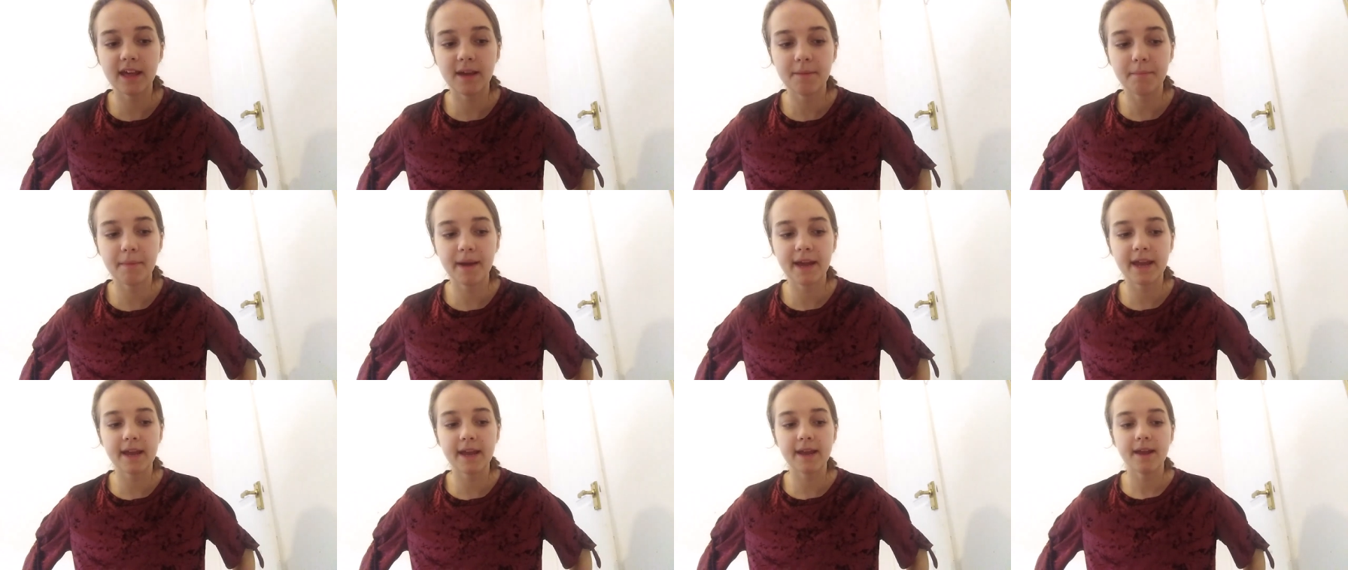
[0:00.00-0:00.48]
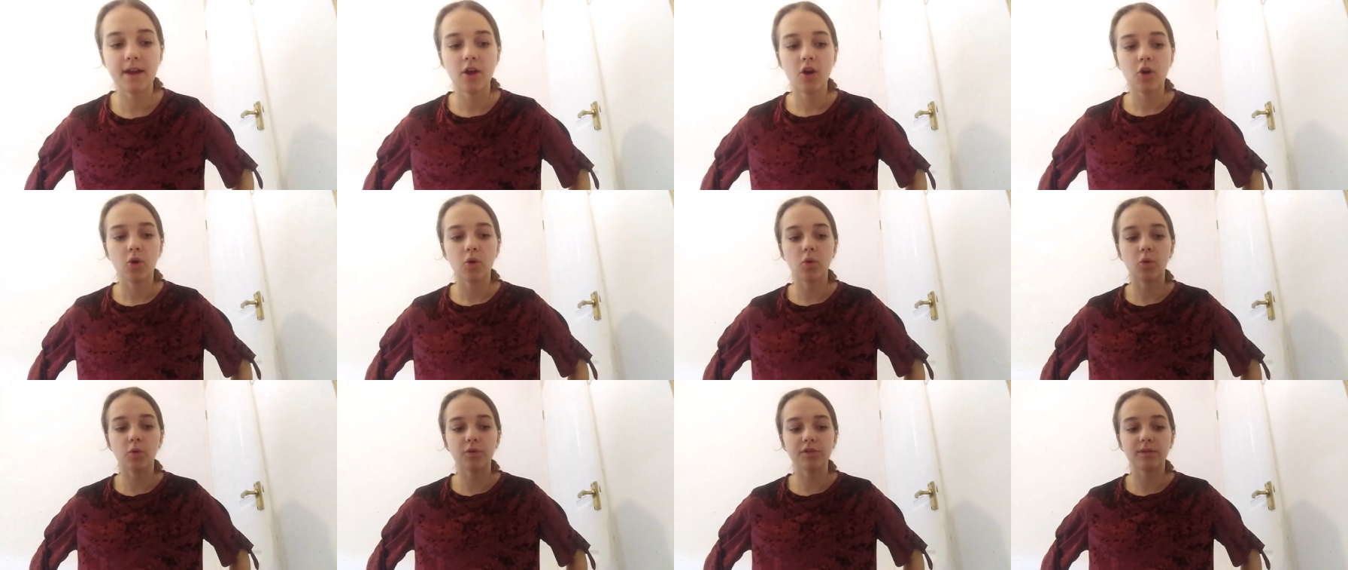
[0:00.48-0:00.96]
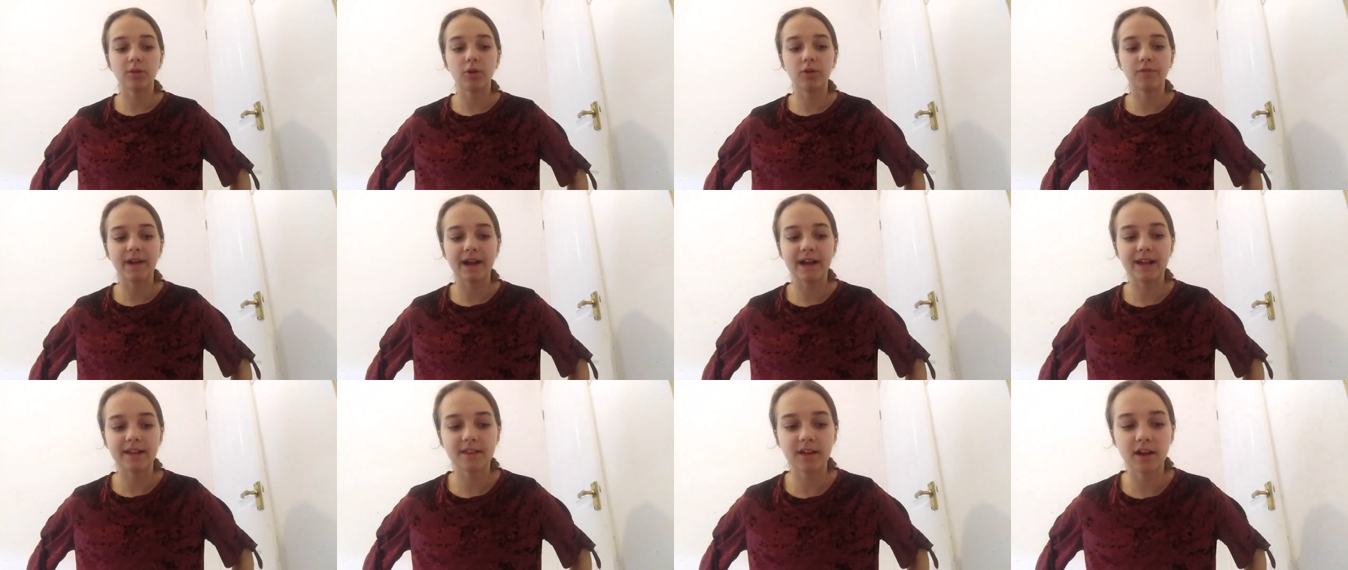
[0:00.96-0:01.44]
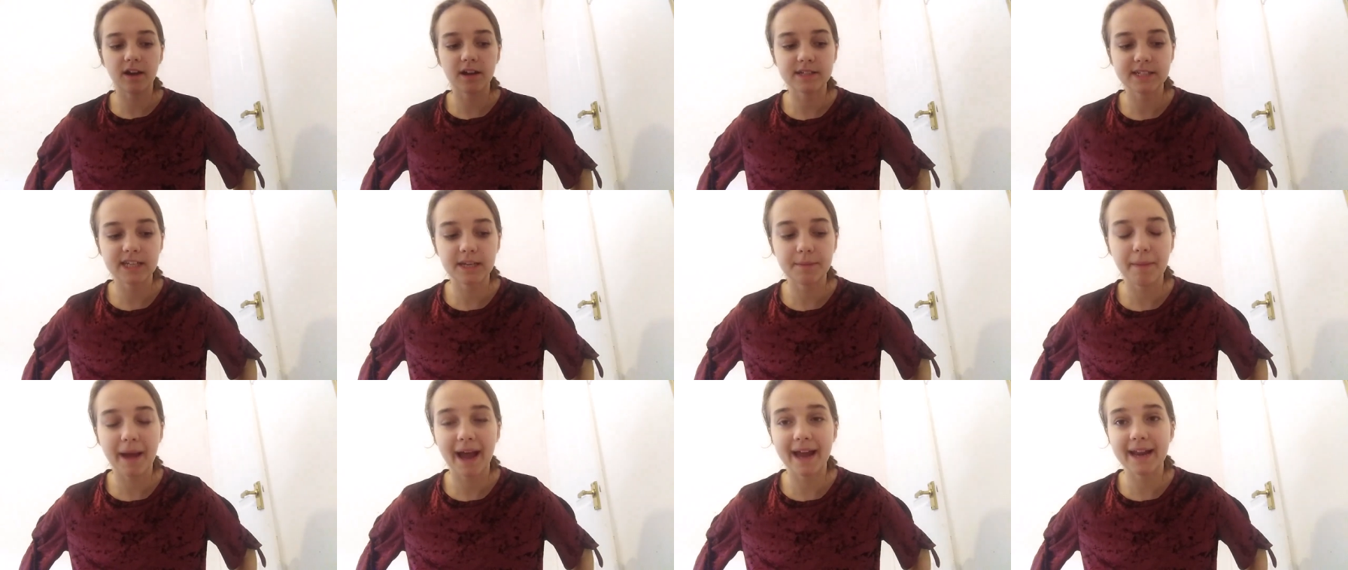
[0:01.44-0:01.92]
It may cause a lot of
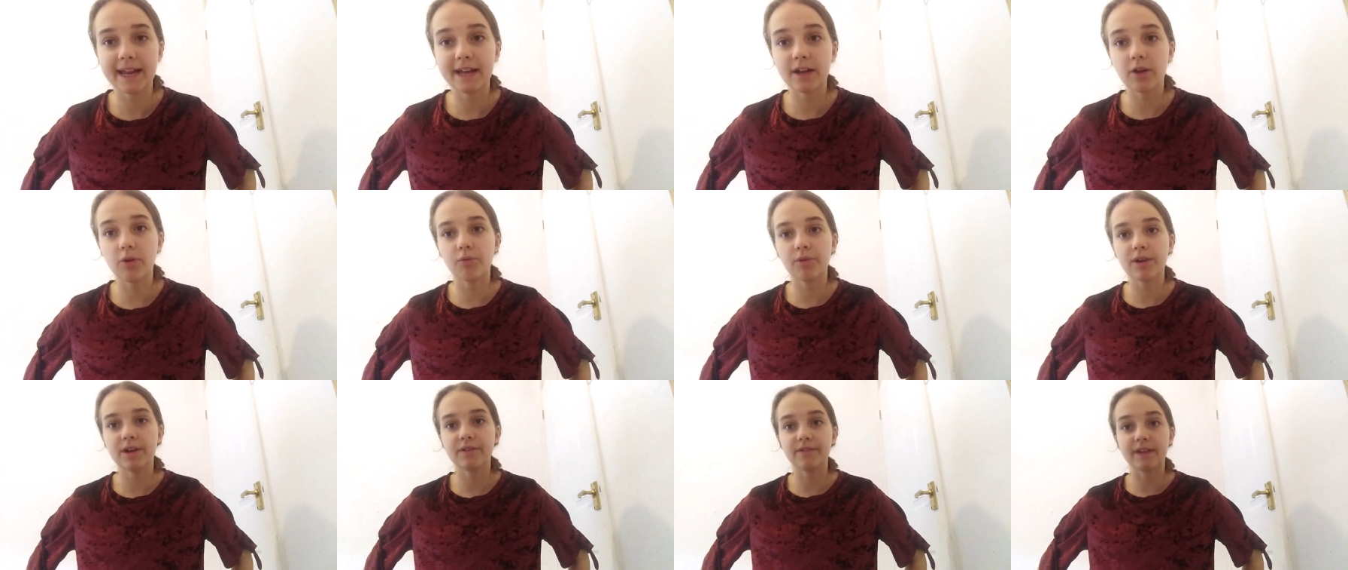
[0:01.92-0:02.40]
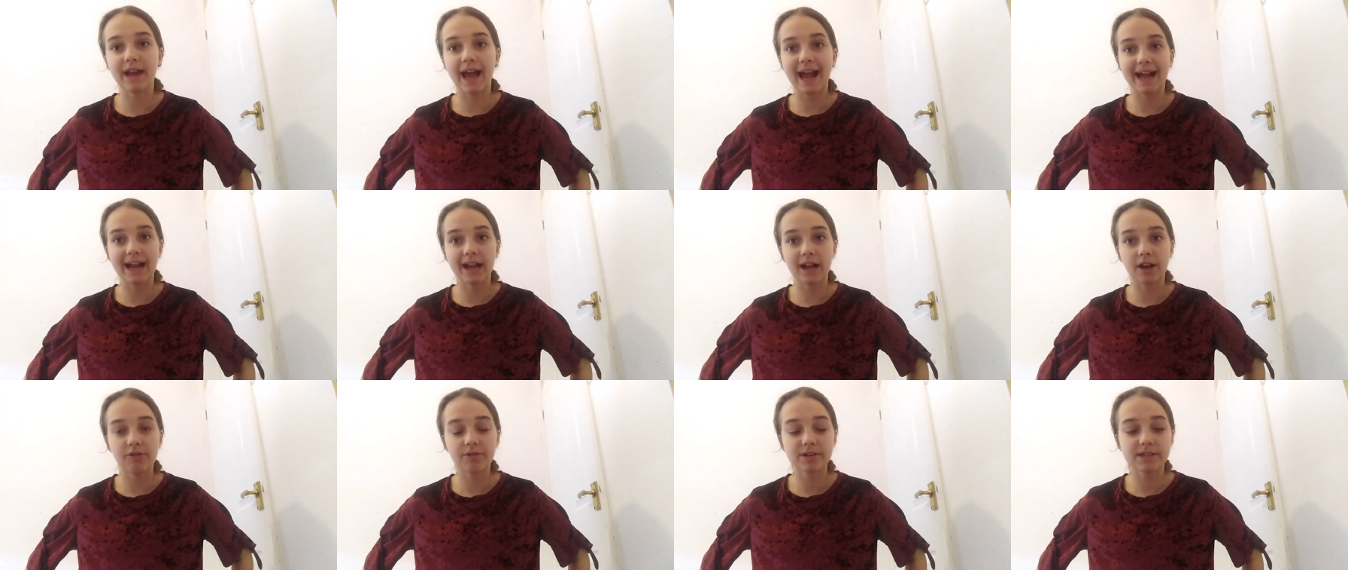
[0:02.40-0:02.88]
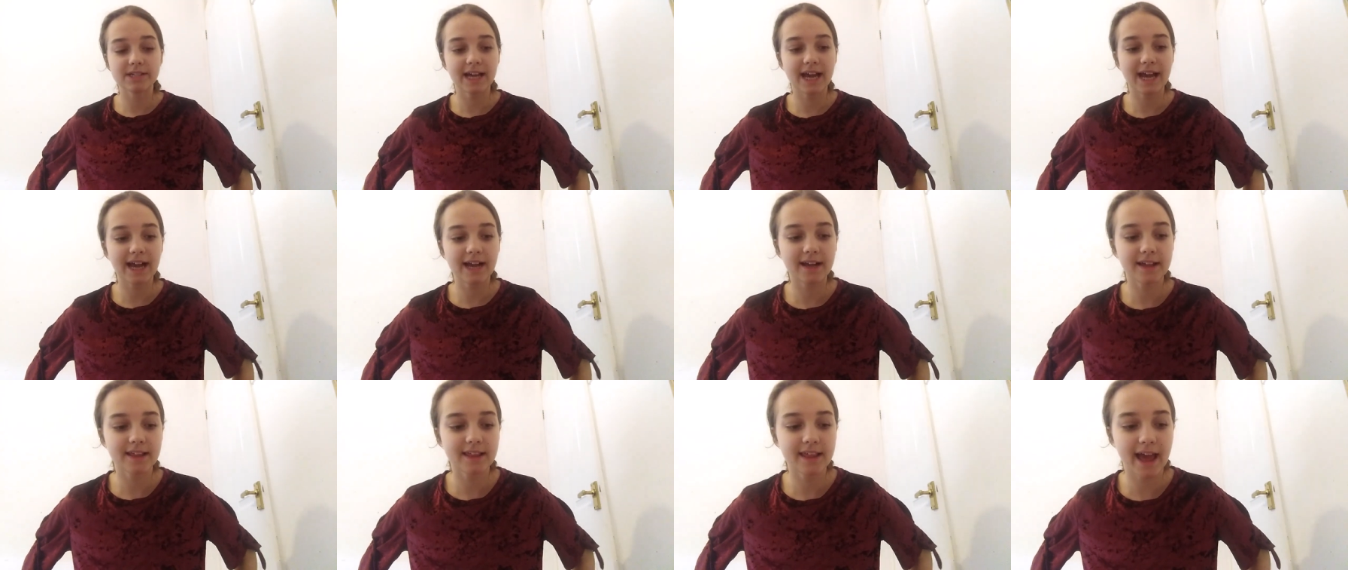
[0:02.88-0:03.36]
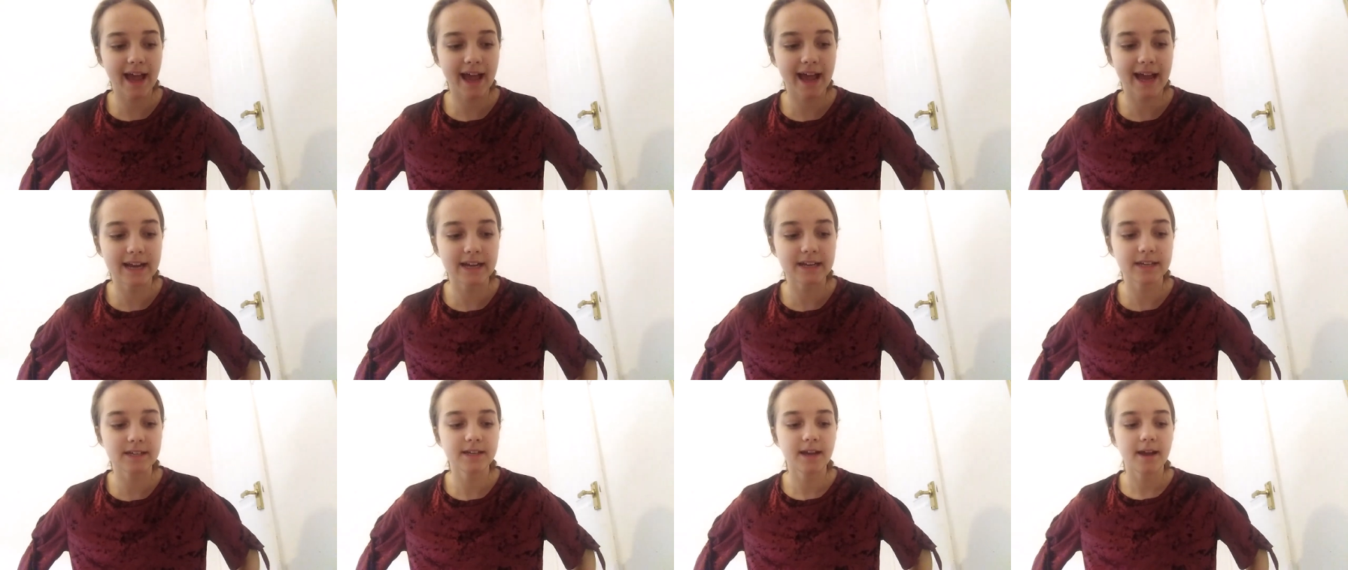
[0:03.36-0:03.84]
anxiety, panic, or even anger attacks,
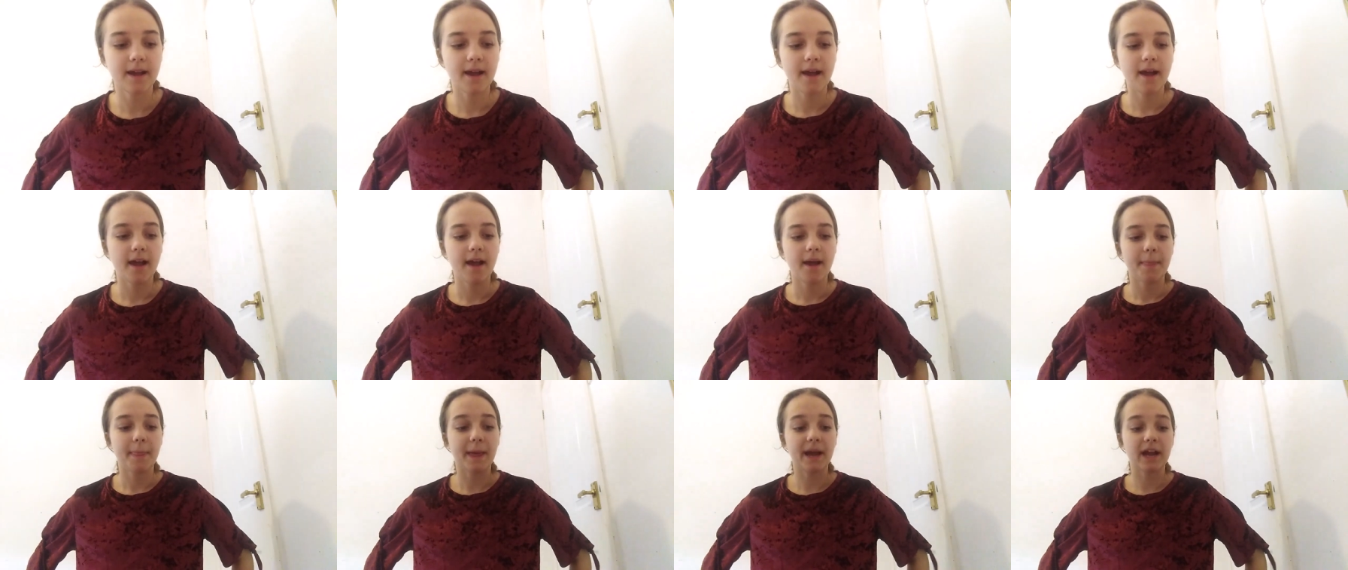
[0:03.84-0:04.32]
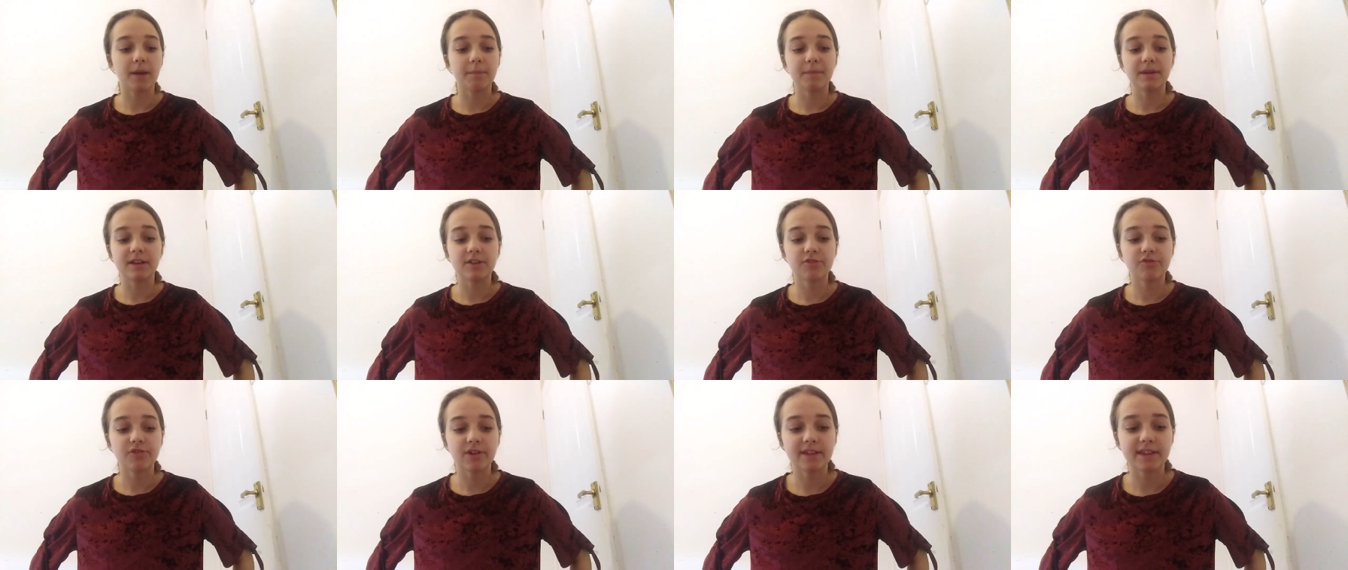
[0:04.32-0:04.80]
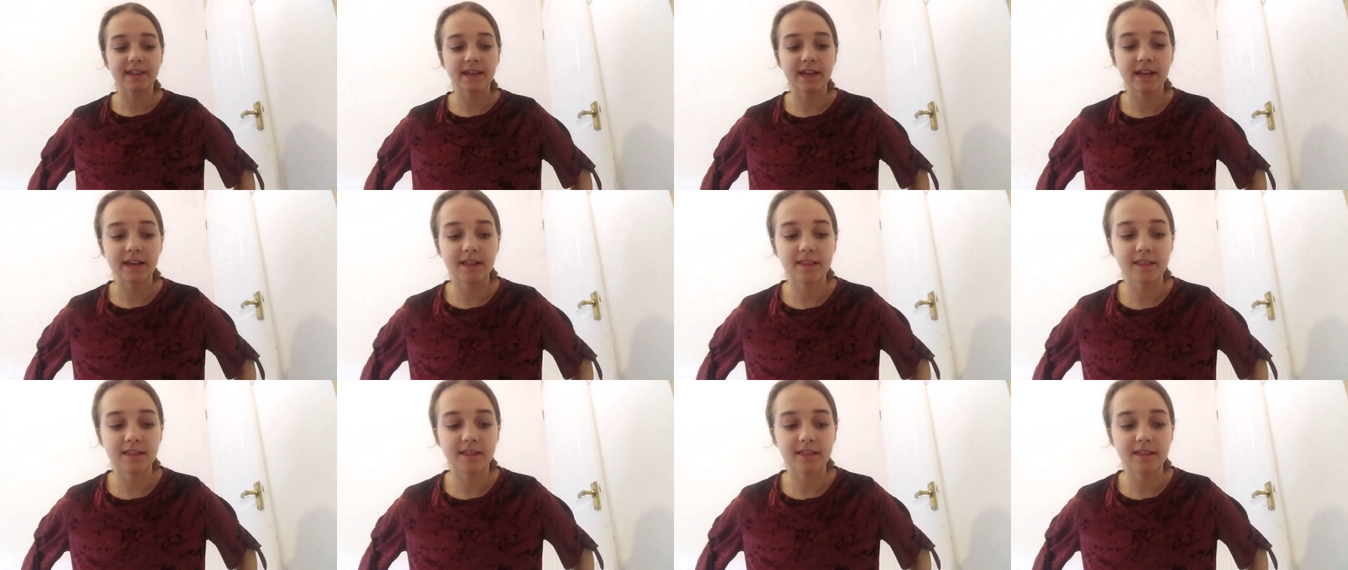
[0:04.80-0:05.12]
and that can be distressing.